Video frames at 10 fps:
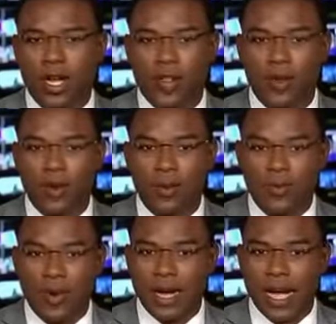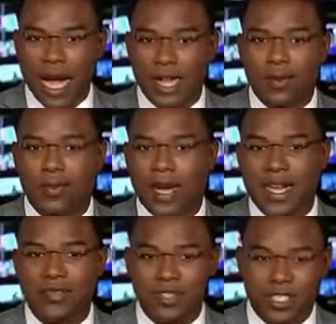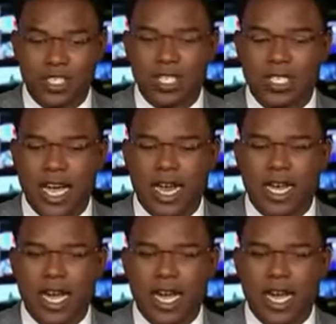They were moved by Columbine, Virginia Tech, and I